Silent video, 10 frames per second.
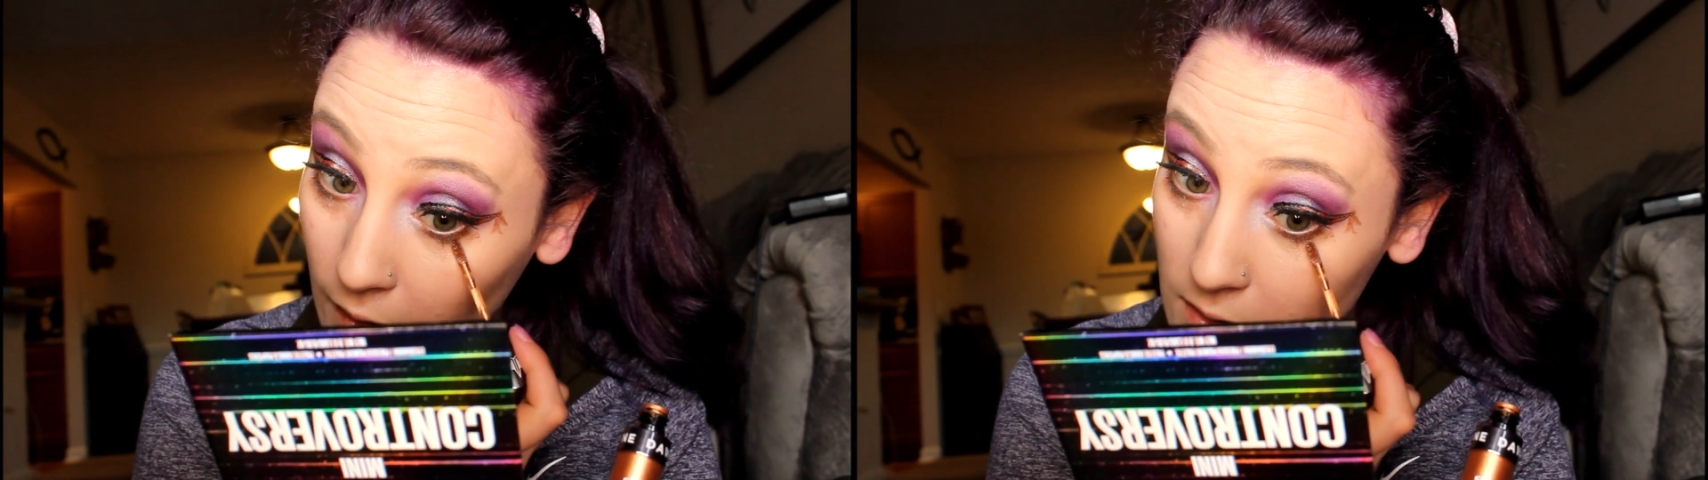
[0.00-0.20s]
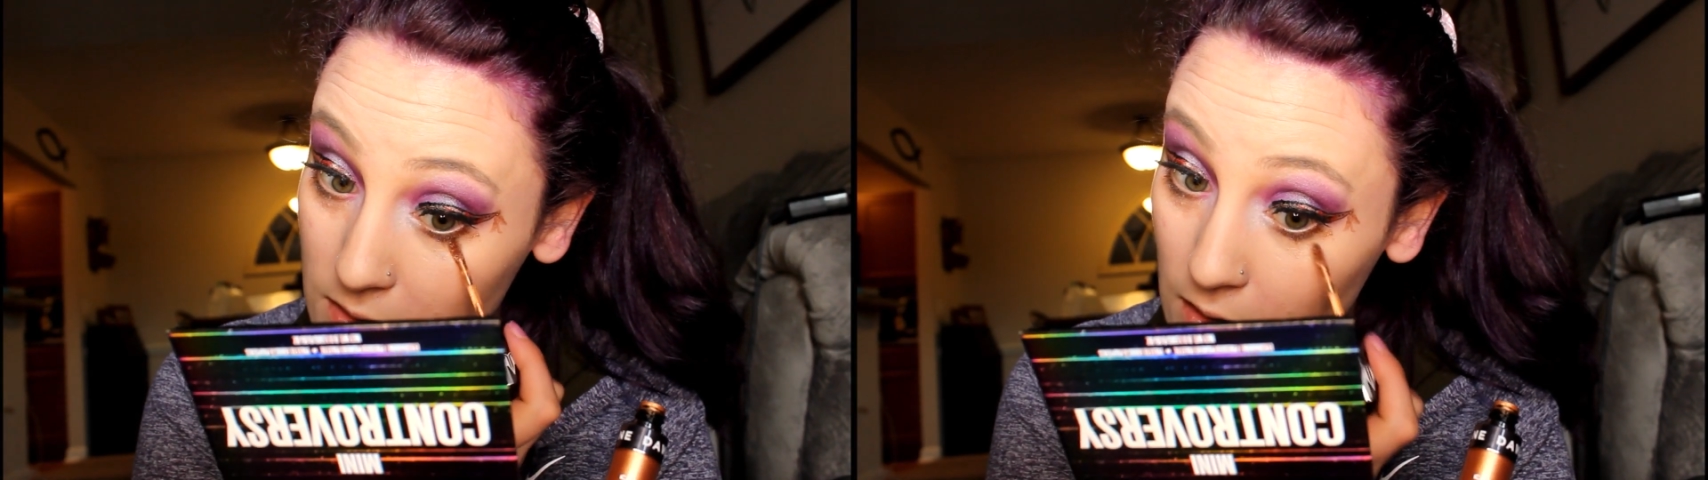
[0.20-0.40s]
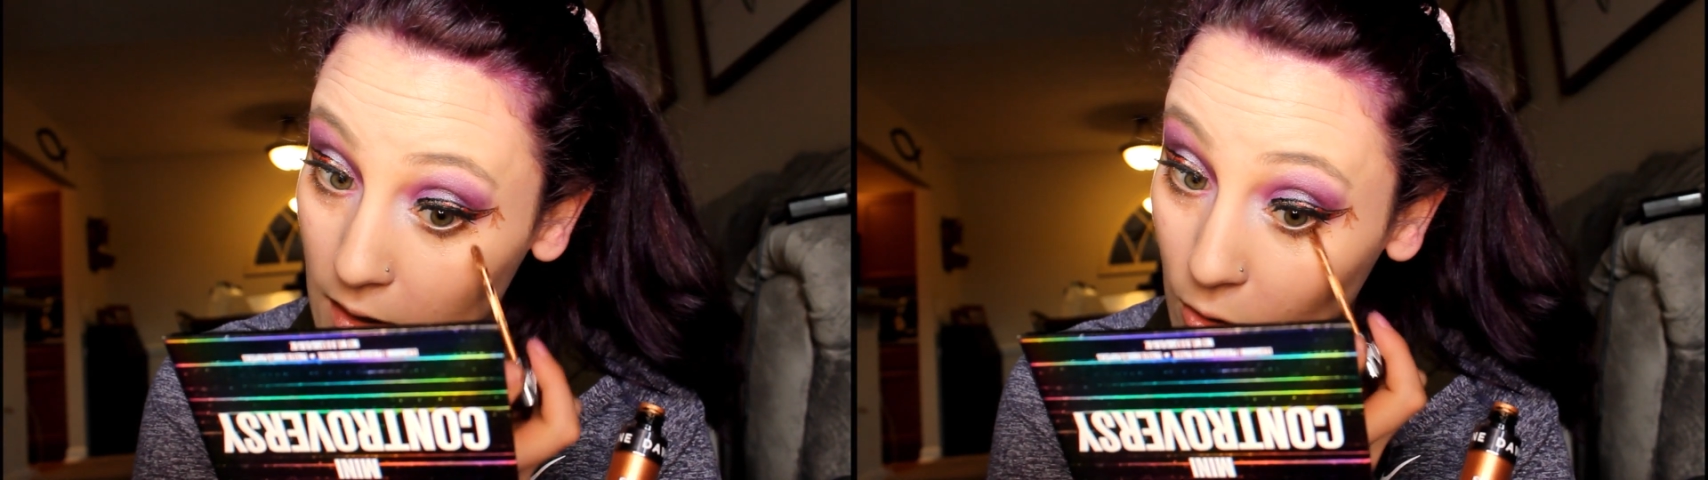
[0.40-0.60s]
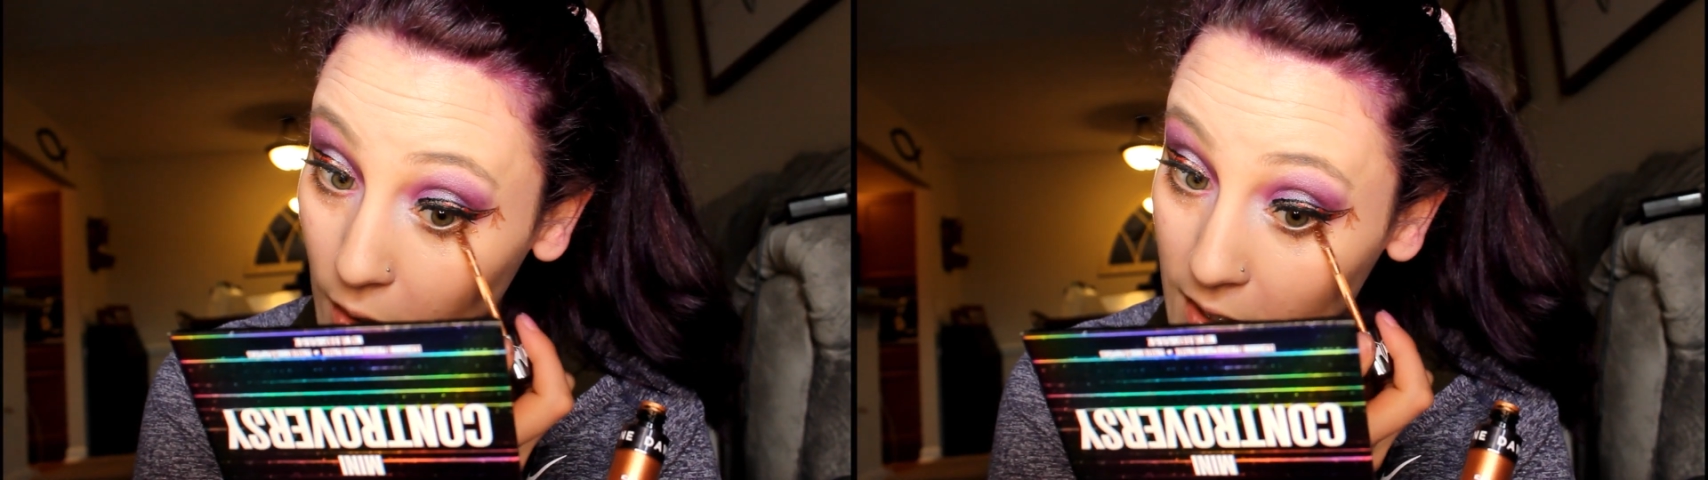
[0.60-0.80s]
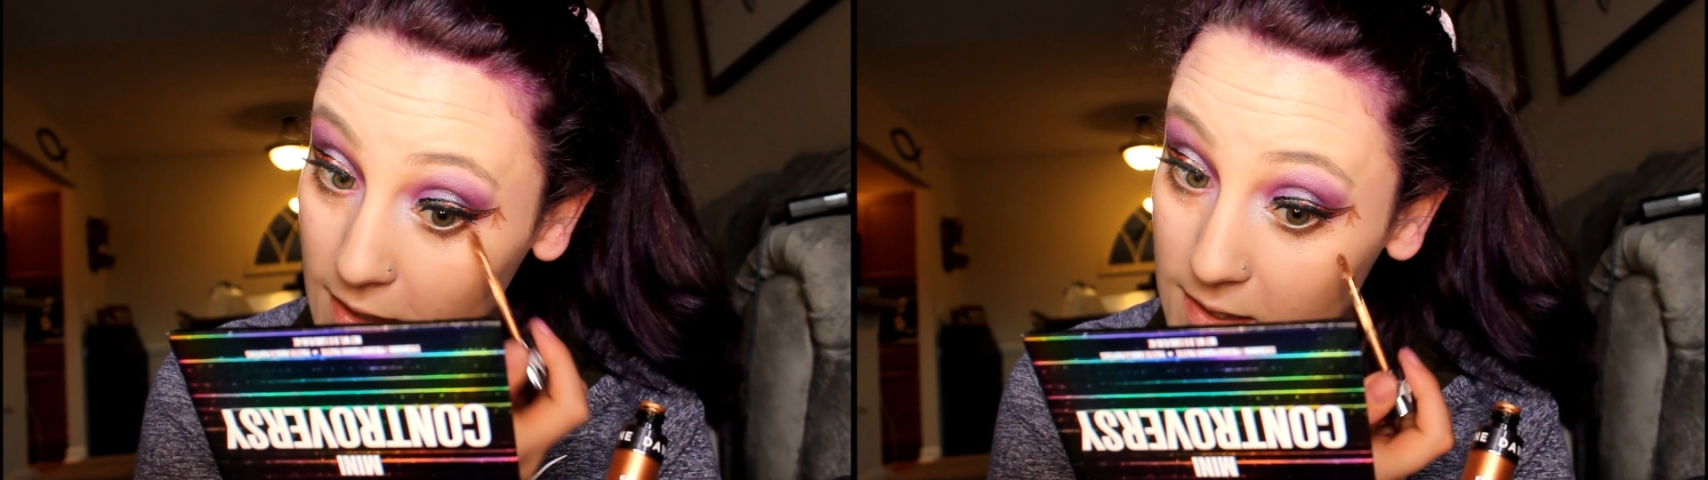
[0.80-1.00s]
it's not
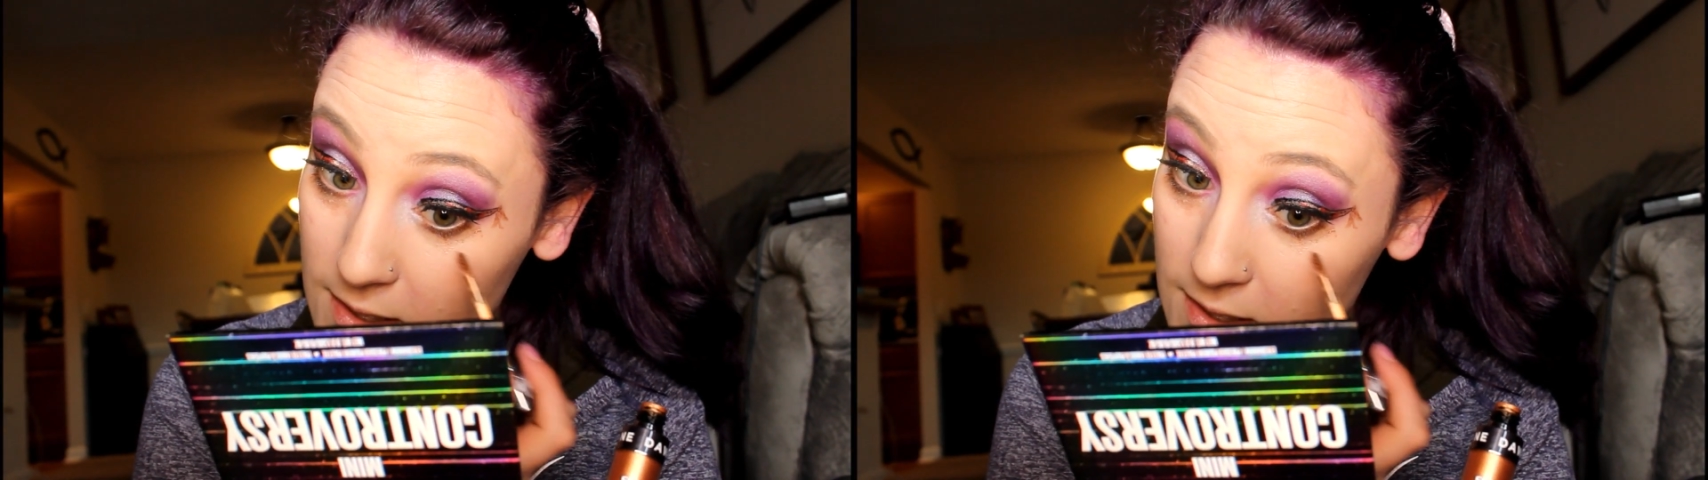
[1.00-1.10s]
quite as